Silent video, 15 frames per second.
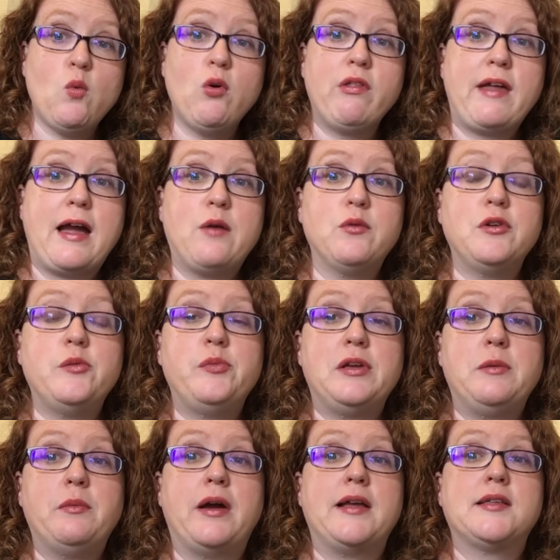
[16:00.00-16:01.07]
Well, that would have
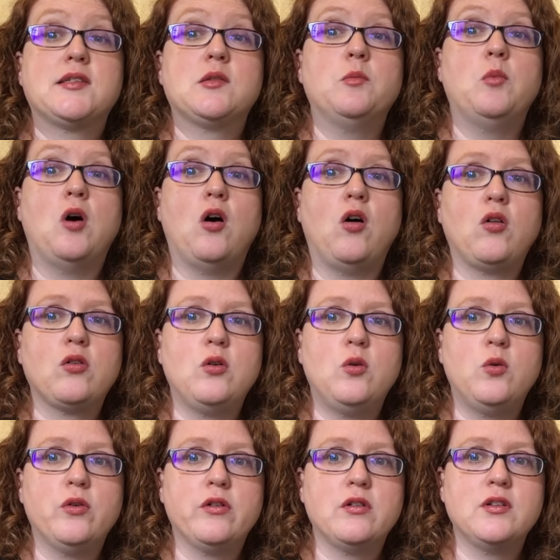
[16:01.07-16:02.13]
been my small
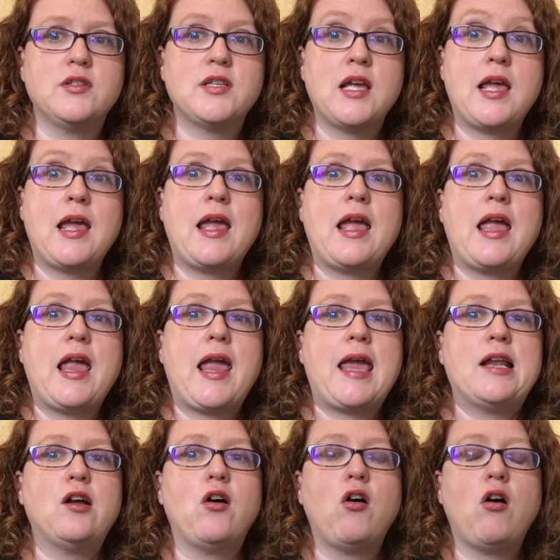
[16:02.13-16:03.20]
cords,
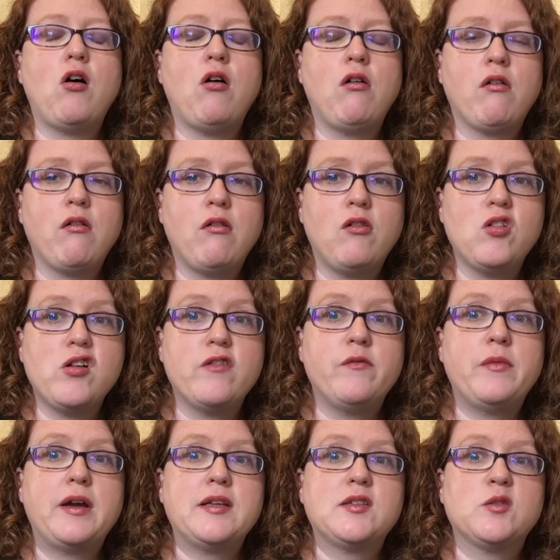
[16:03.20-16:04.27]
and all of
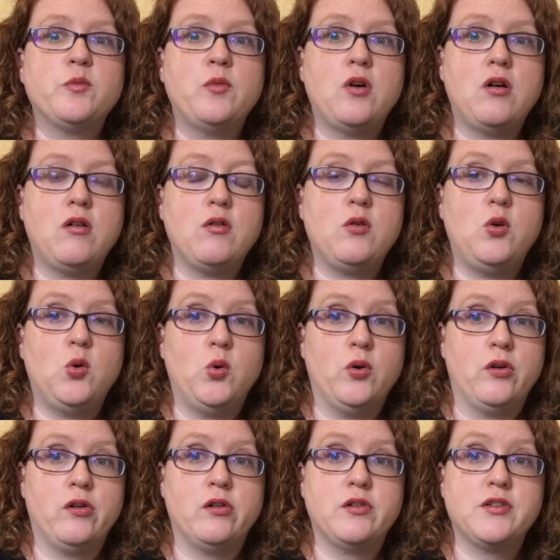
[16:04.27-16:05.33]
my small
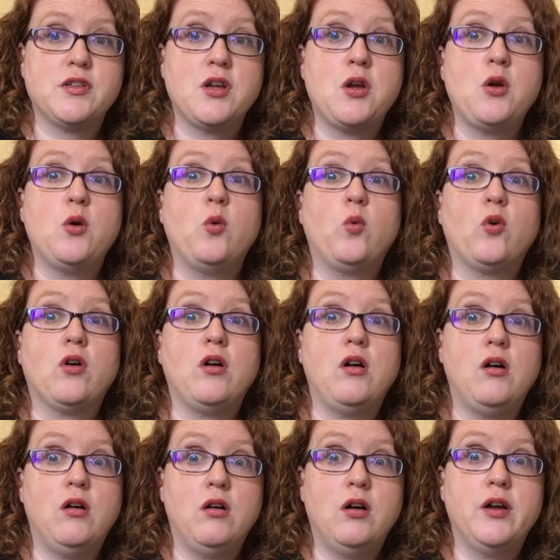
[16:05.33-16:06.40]
cords were
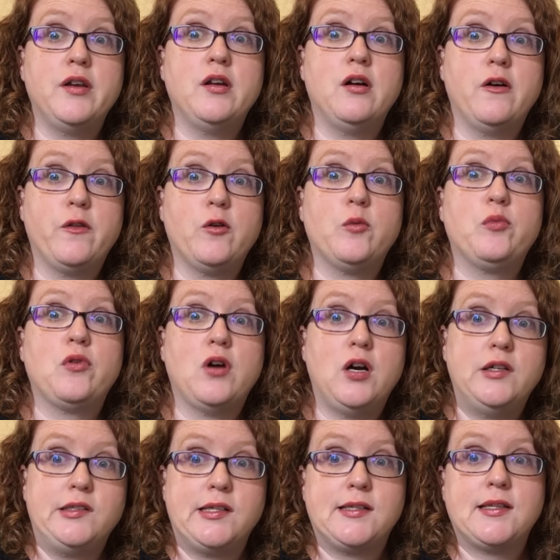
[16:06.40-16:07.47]
on other
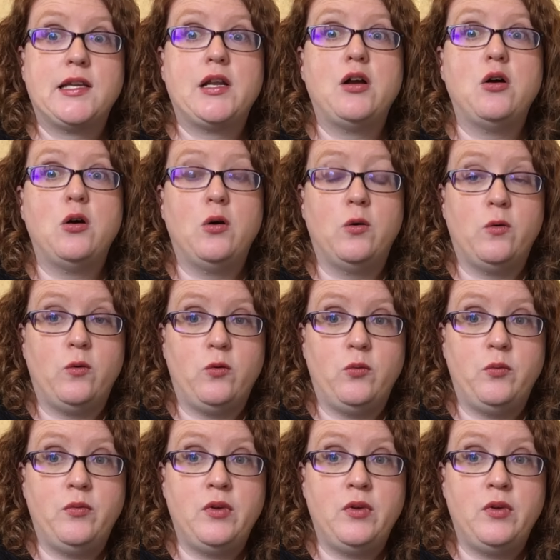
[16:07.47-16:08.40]
projects at home.